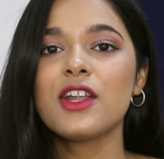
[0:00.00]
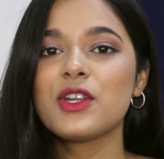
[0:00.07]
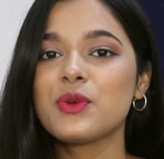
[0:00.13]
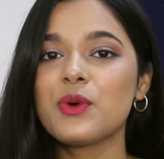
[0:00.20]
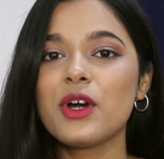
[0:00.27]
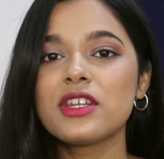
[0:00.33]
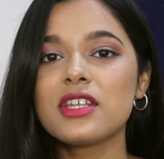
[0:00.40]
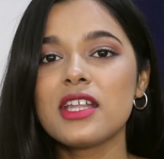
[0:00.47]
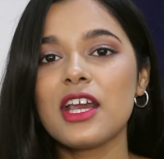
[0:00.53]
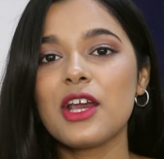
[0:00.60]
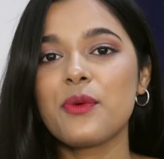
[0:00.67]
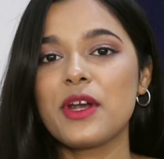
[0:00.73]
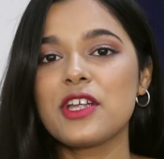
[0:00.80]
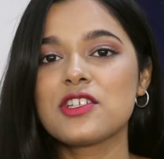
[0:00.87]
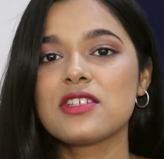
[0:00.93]
2 or 3
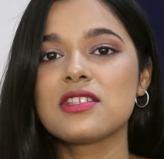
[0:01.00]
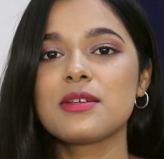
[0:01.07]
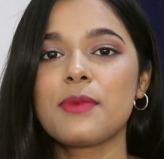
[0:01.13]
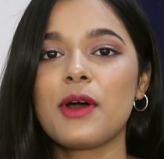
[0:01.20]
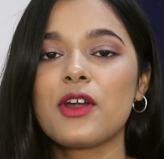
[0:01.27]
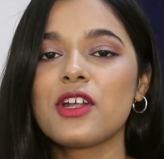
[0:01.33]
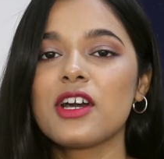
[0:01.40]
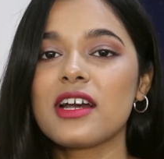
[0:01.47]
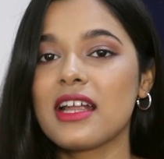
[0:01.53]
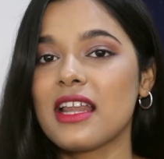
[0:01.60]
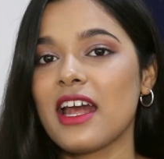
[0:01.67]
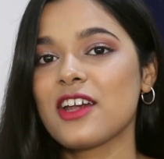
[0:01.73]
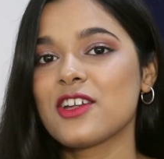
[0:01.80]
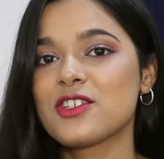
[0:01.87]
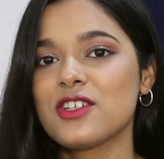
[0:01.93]
questions about her
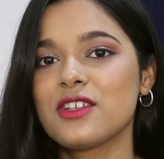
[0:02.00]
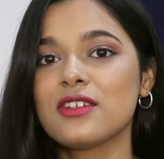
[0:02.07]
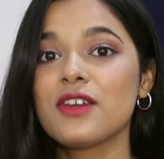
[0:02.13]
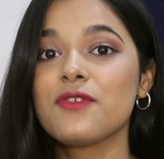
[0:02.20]
collection.